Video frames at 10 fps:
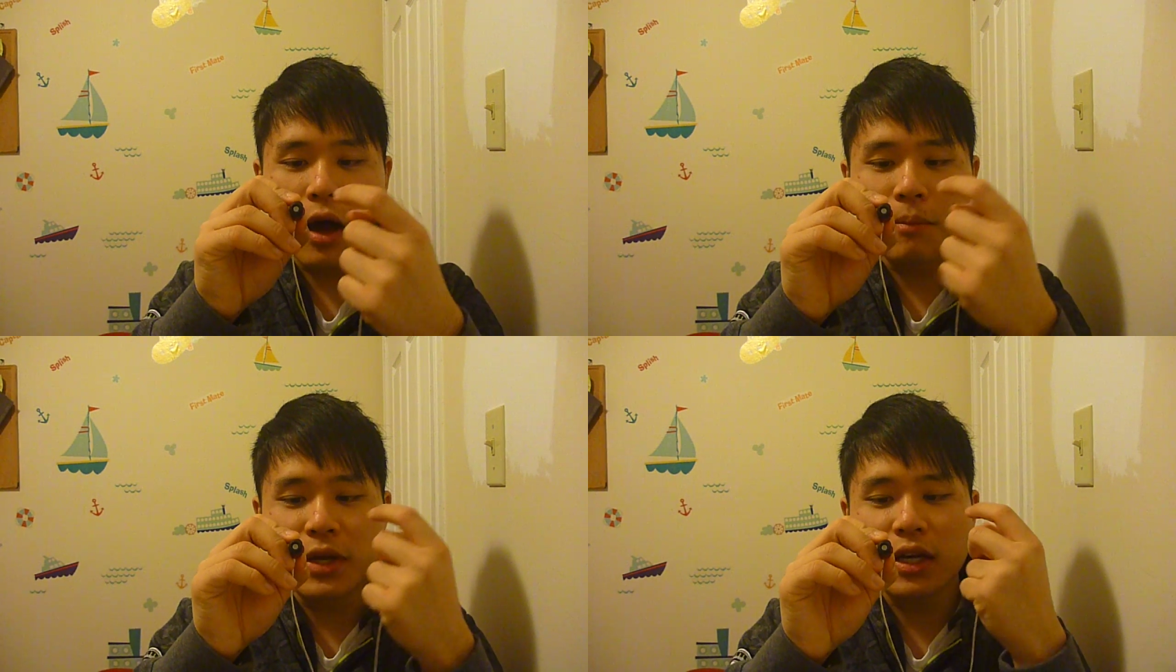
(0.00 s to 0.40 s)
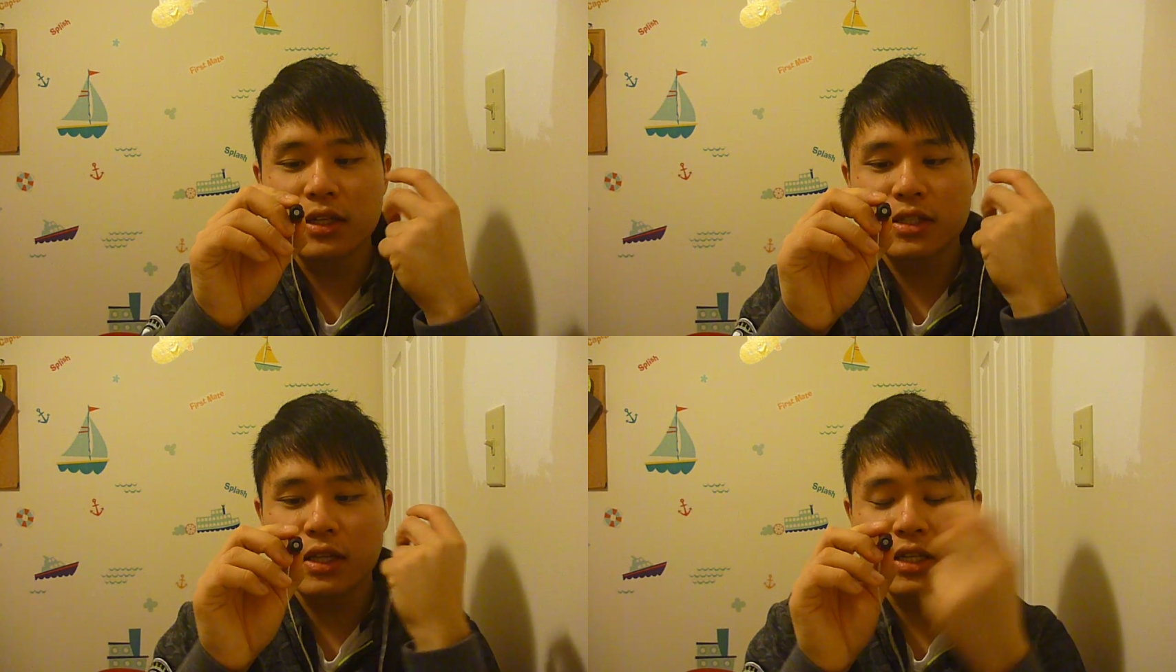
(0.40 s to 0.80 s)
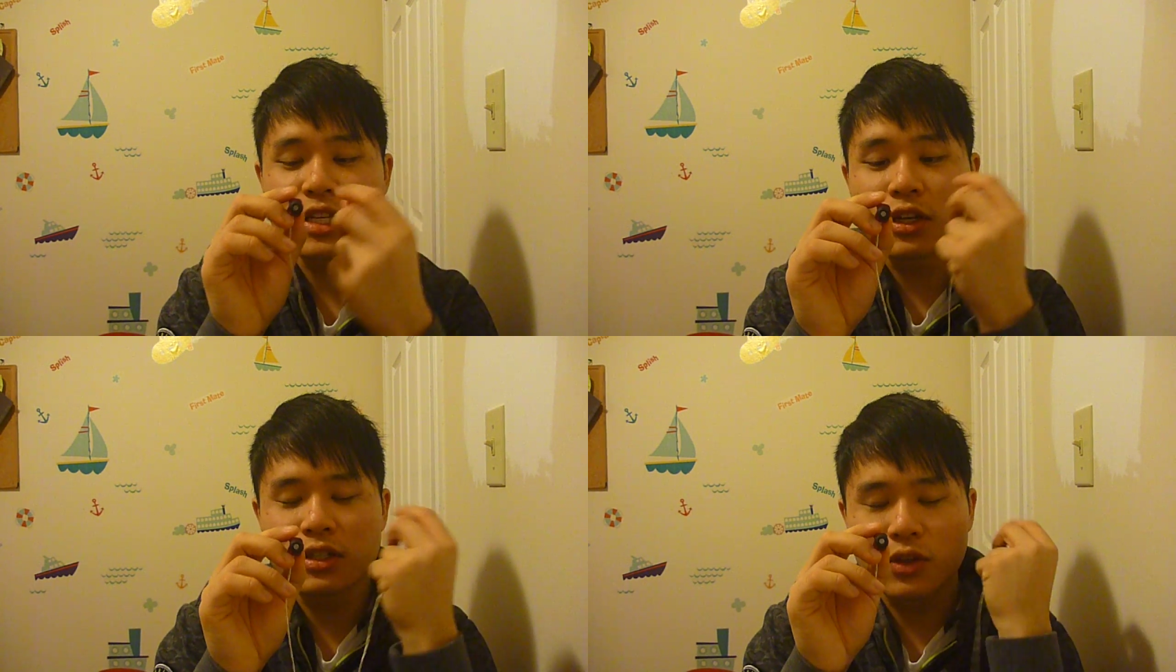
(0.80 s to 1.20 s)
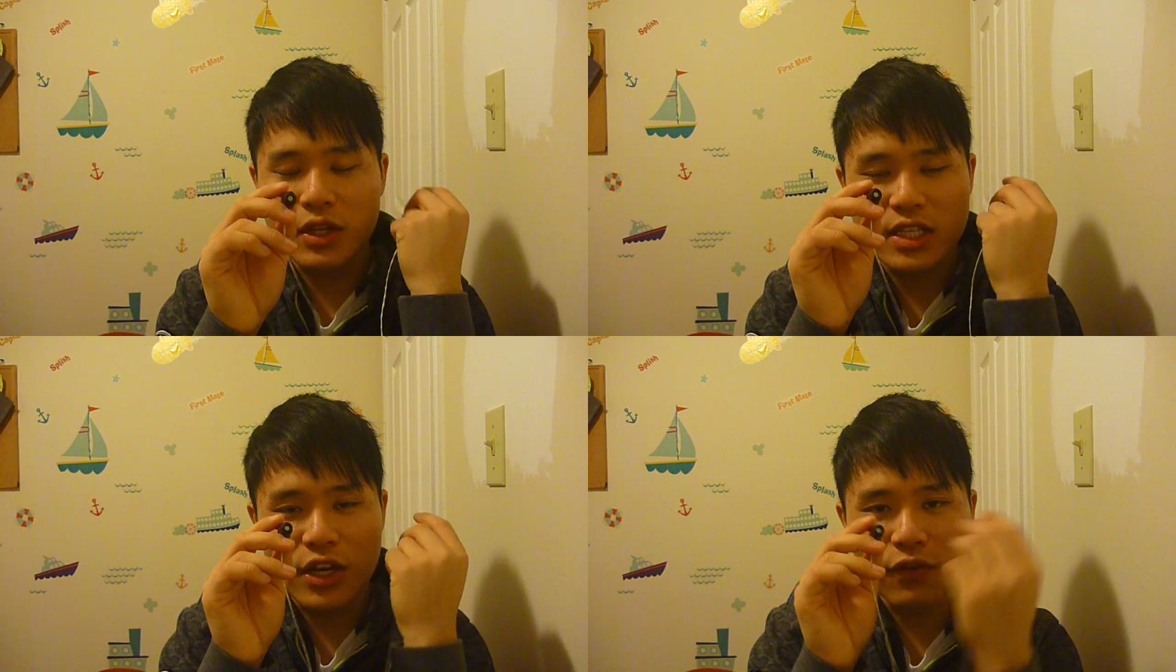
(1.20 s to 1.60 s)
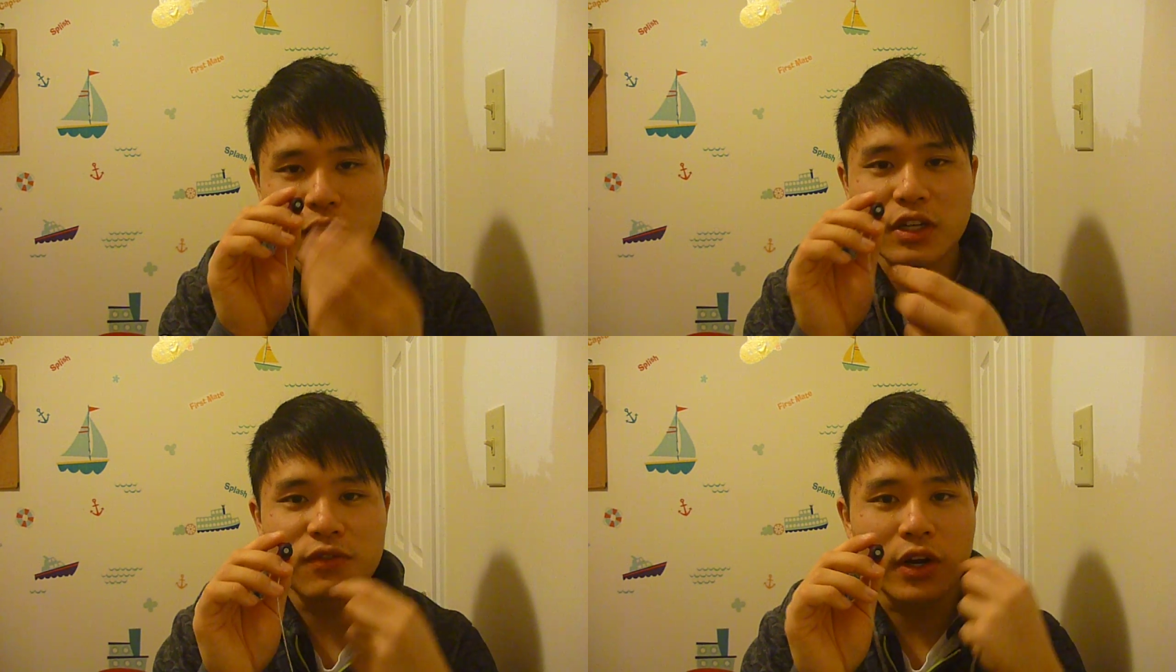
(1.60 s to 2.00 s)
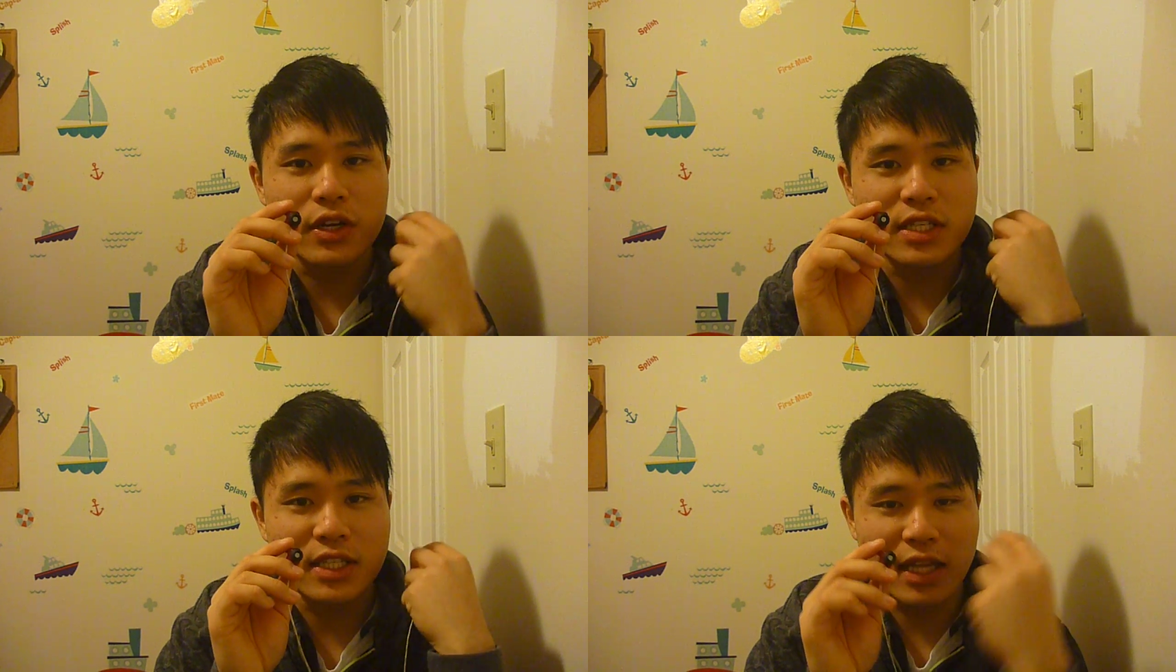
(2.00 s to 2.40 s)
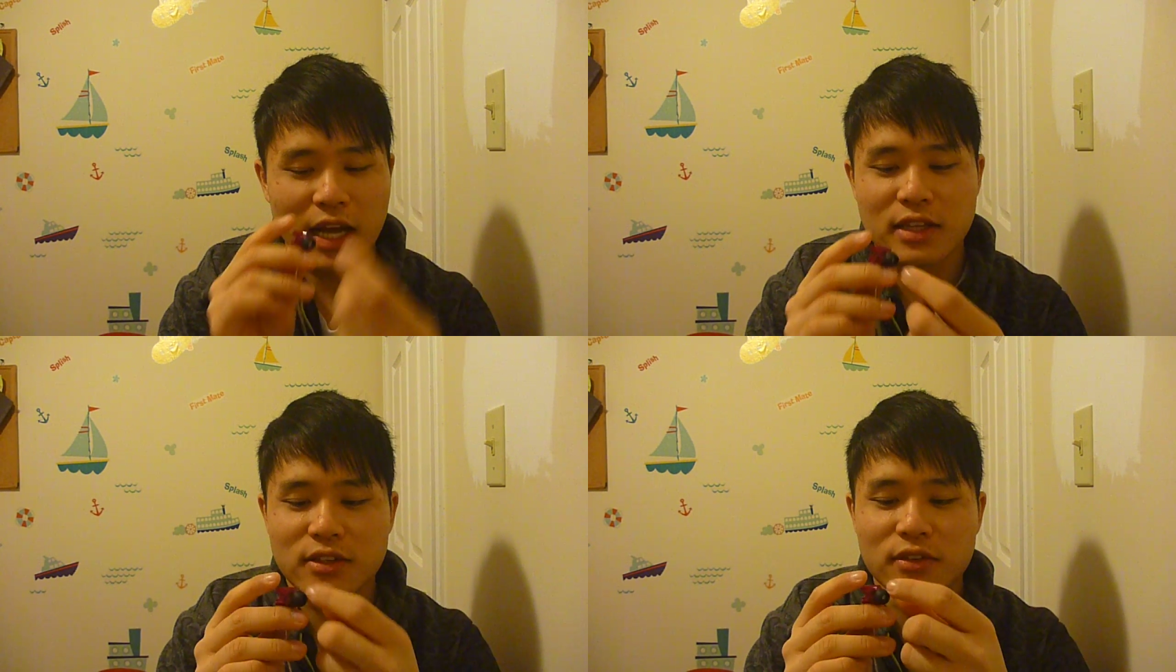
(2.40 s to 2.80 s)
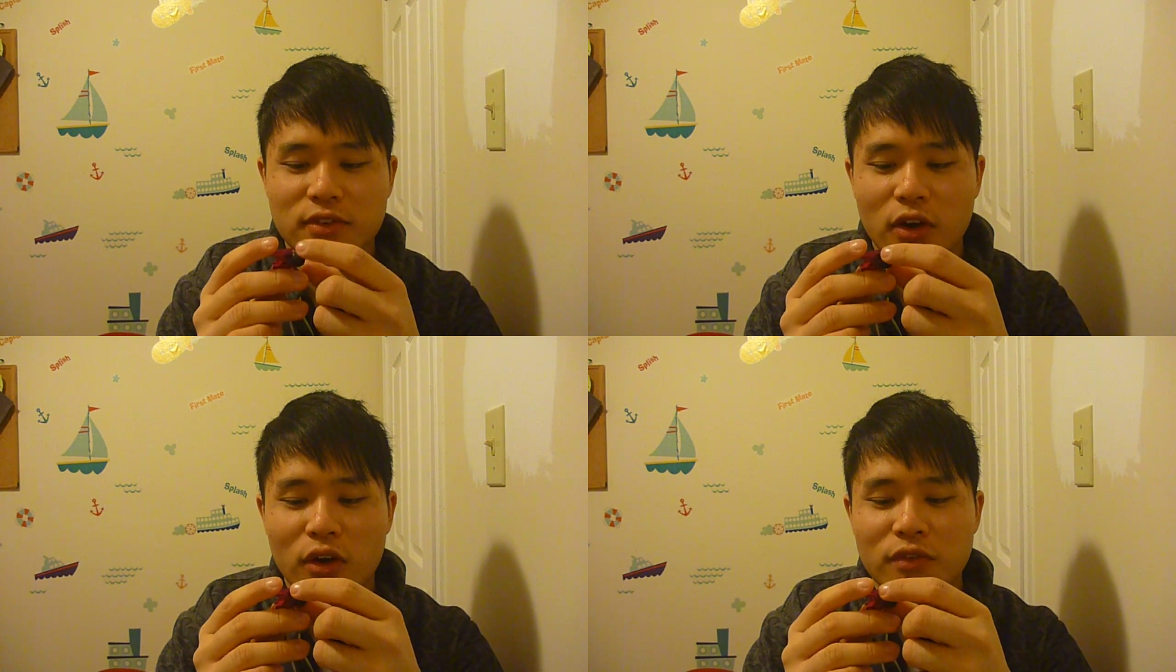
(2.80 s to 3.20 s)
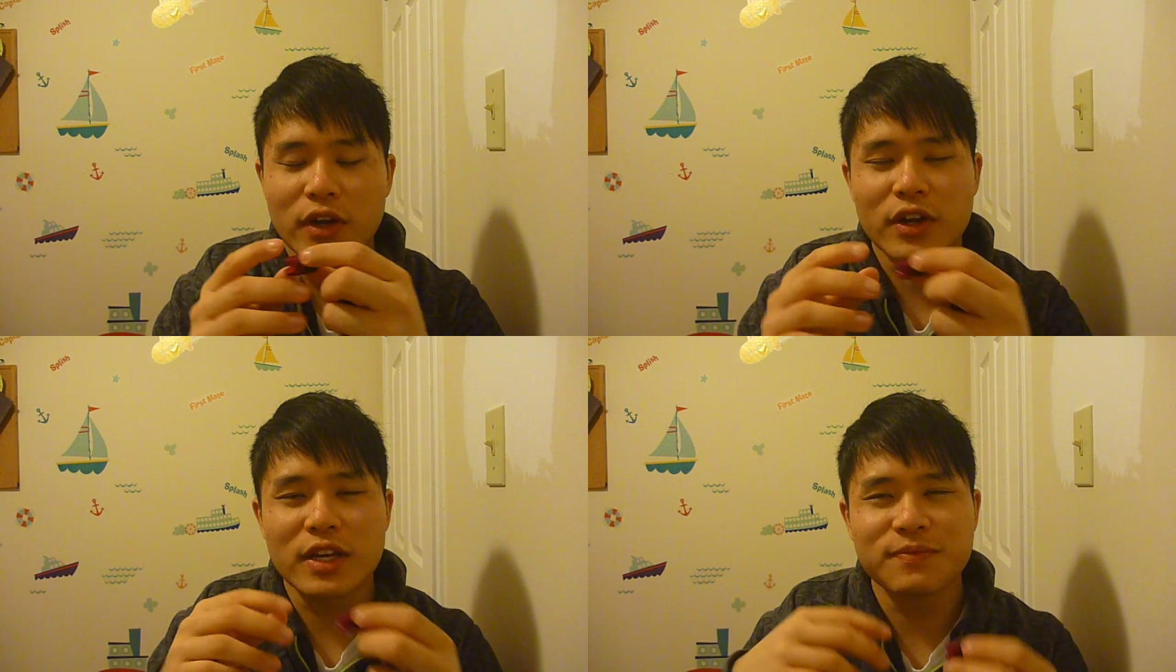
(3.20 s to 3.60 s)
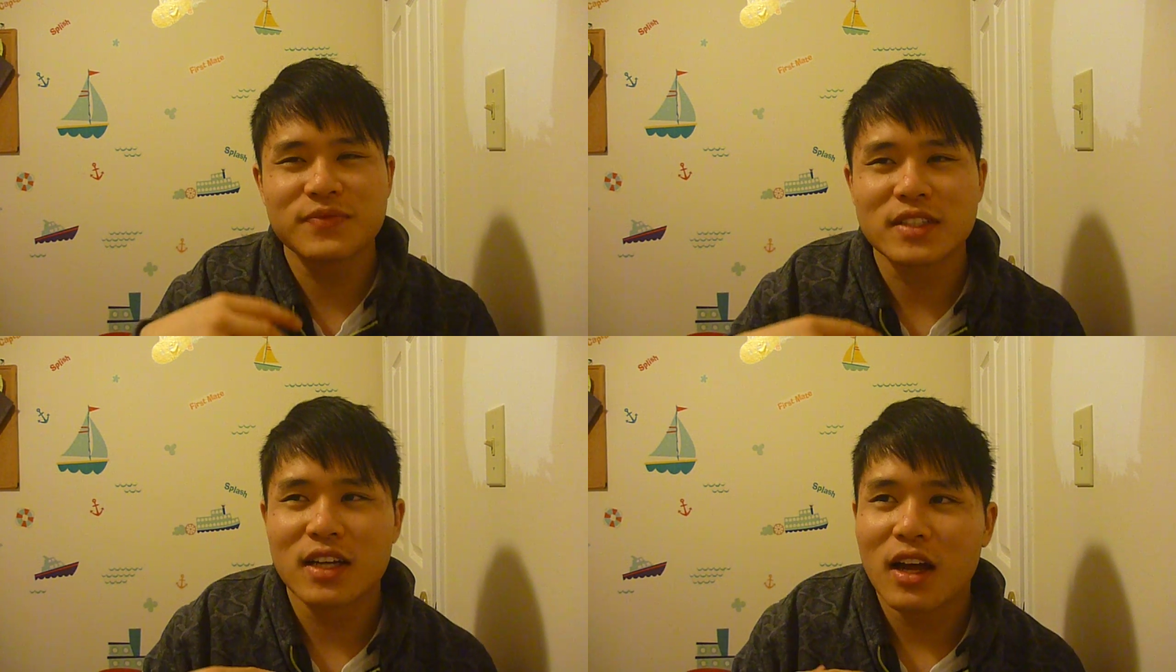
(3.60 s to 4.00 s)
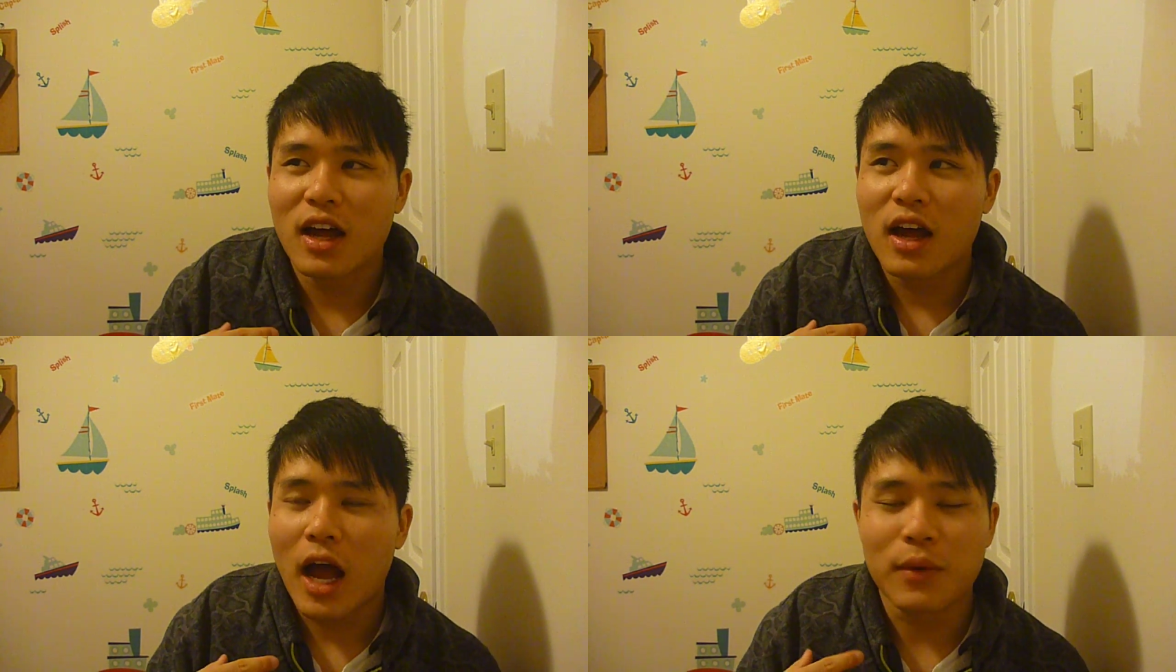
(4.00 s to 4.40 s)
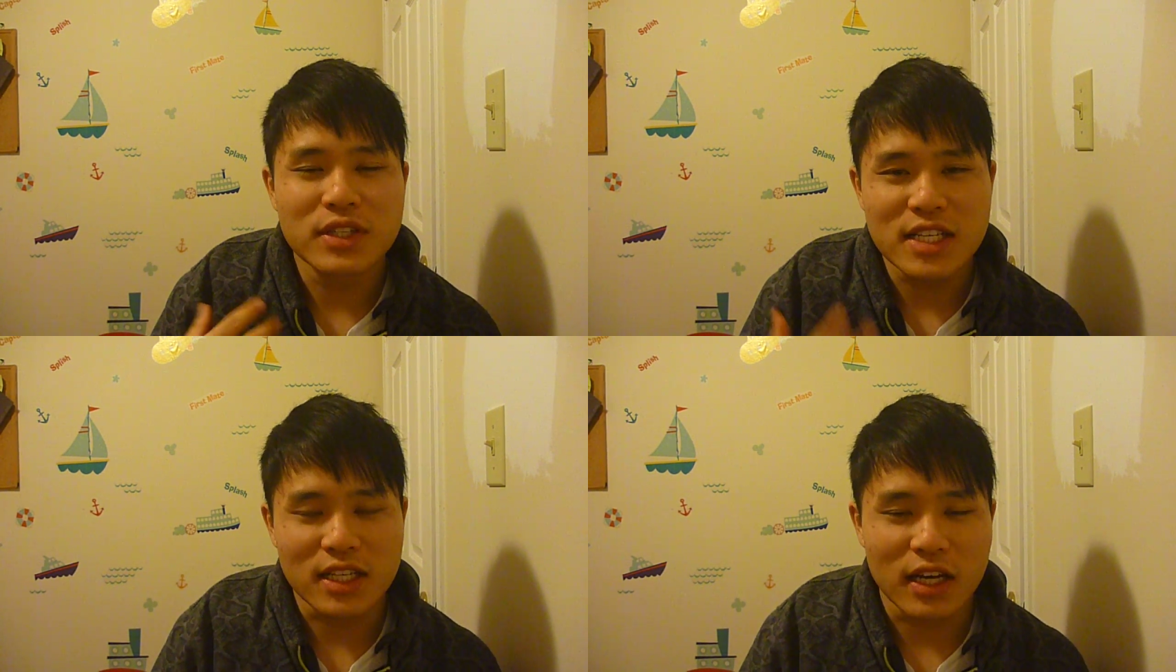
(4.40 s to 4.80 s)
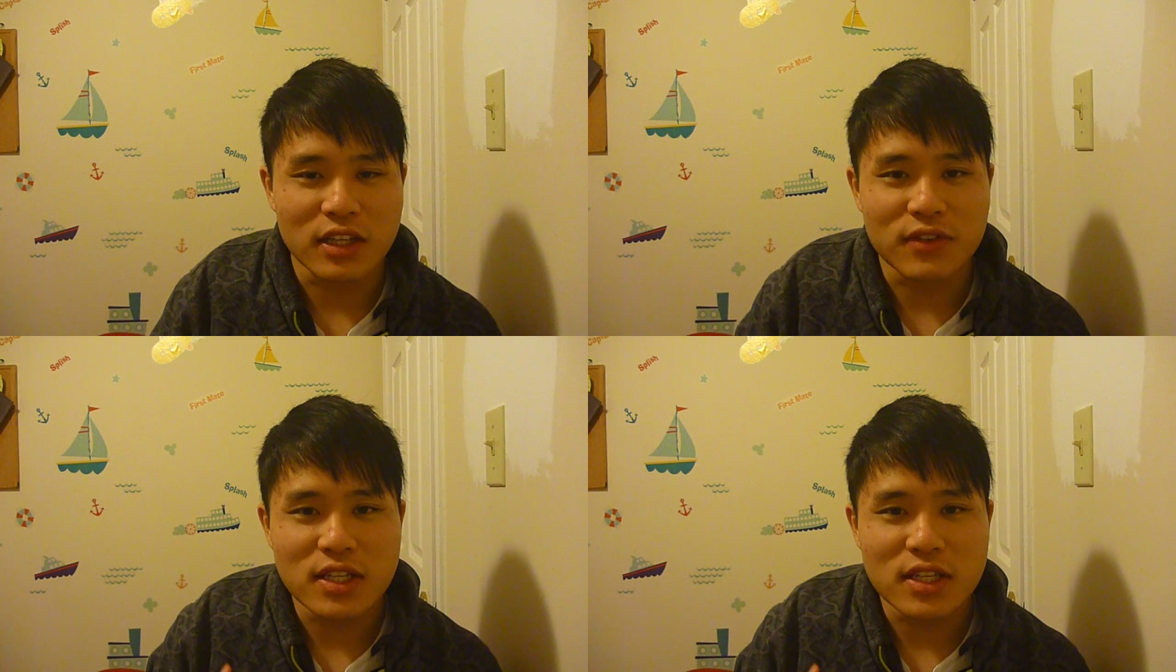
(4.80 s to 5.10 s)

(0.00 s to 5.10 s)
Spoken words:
because this earphone is very selective, or very, I wouldn't say selective.